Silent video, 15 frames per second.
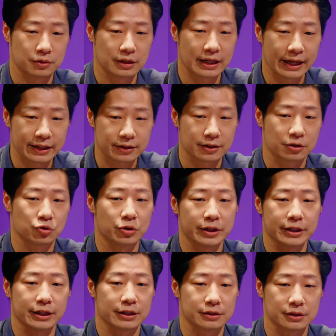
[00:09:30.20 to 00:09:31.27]
let the
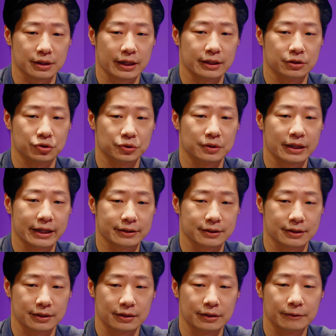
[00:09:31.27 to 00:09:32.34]
critics and to let
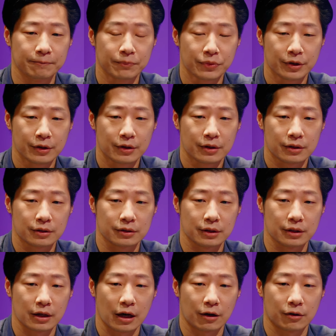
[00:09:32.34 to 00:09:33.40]
the
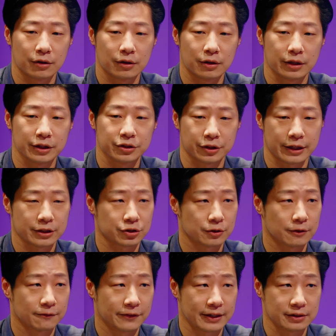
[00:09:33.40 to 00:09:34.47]
the our
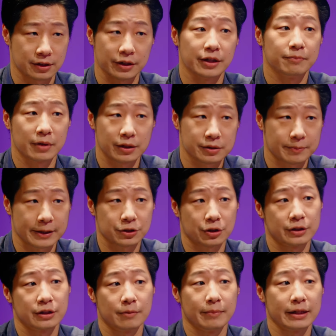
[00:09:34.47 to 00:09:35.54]
international fans,
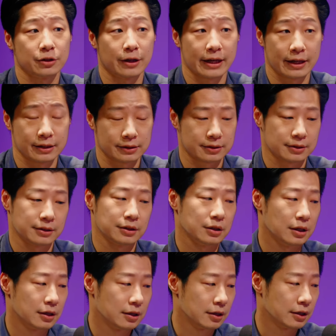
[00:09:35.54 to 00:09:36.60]
especially the metalheads, mm-hmm.
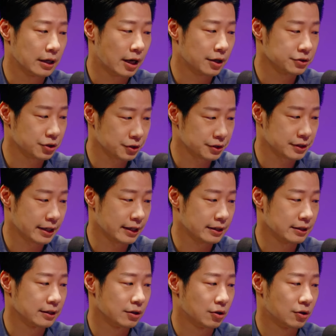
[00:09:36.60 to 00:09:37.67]
uh,
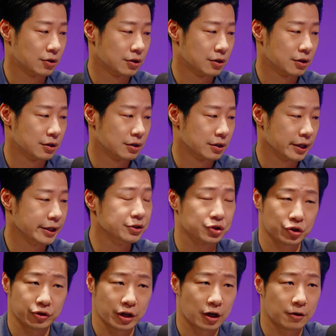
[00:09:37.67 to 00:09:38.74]
understand or
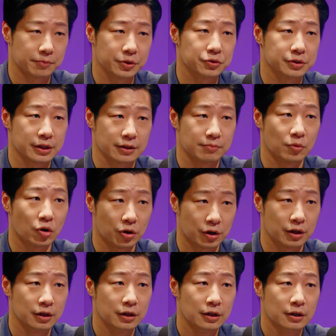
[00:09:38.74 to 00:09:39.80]
enjoy our music
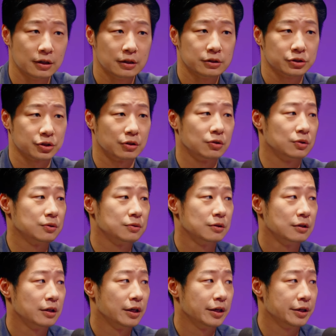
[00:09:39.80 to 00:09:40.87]
more. Mm-hmm. So
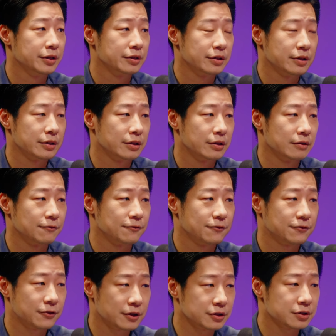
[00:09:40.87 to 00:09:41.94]
in the
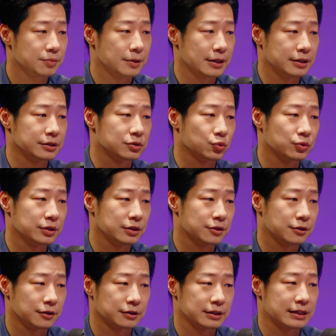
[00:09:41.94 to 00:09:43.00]
first place, we
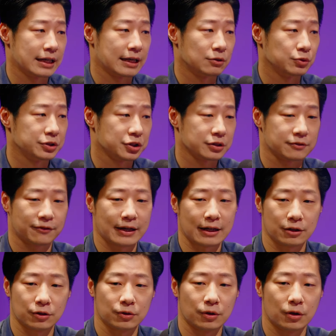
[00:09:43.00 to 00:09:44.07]
thought that we just
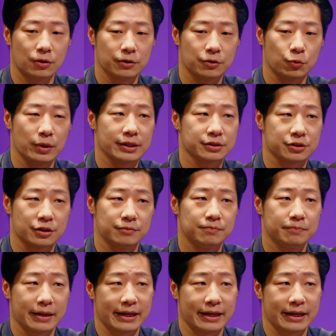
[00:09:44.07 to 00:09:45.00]
follow all the Western